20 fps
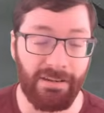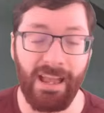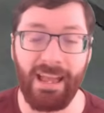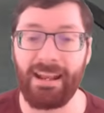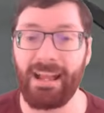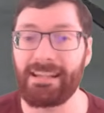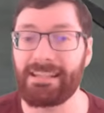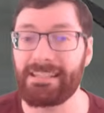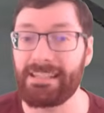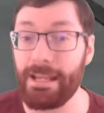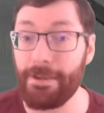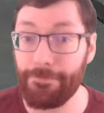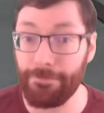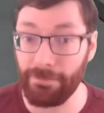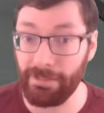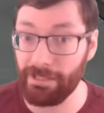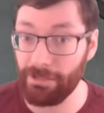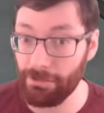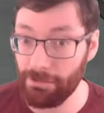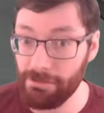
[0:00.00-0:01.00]
and I
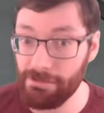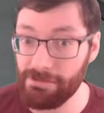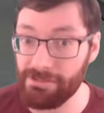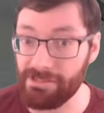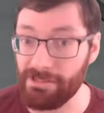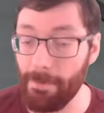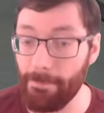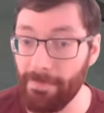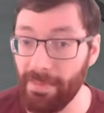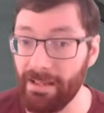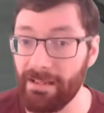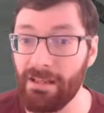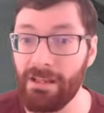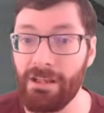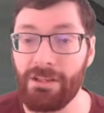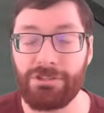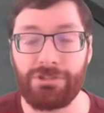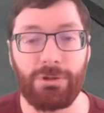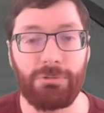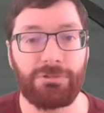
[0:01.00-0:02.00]
definitely heard something,
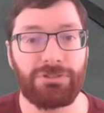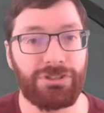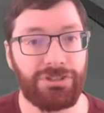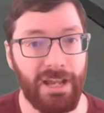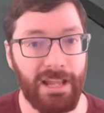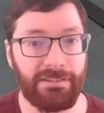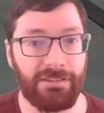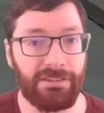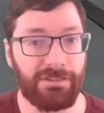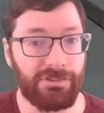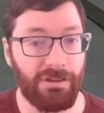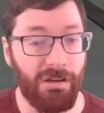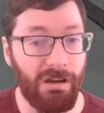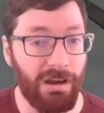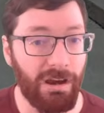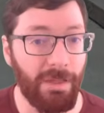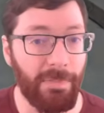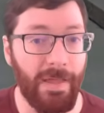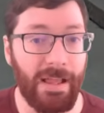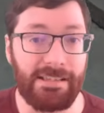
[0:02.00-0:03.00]
so chances
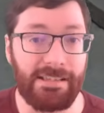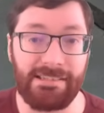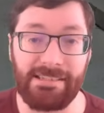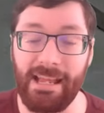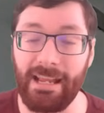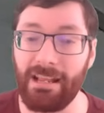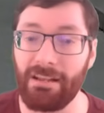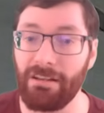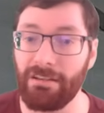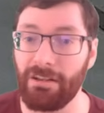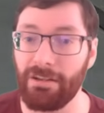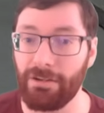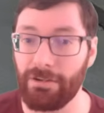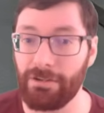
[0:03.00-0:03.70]
are that second